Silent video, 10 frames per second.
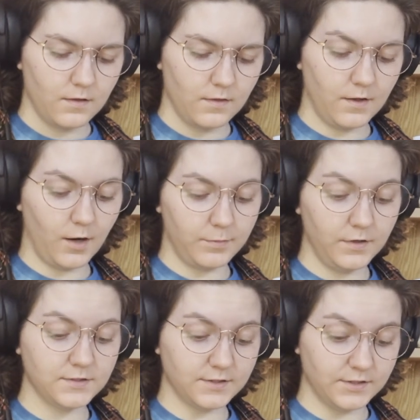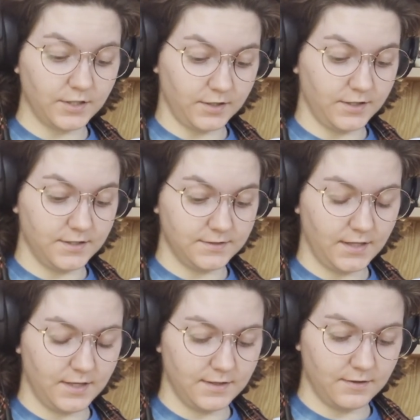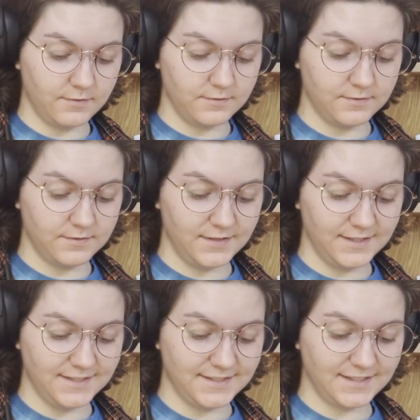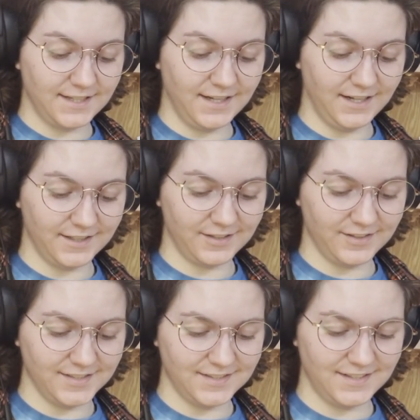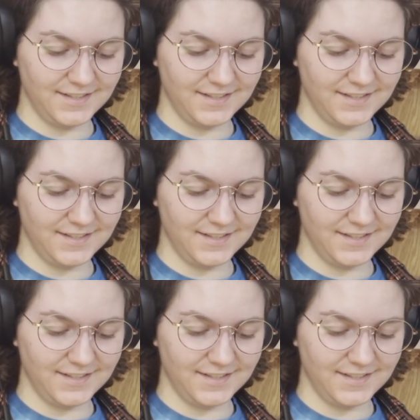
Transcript: The opera is literally insane though. It's kind of crazy.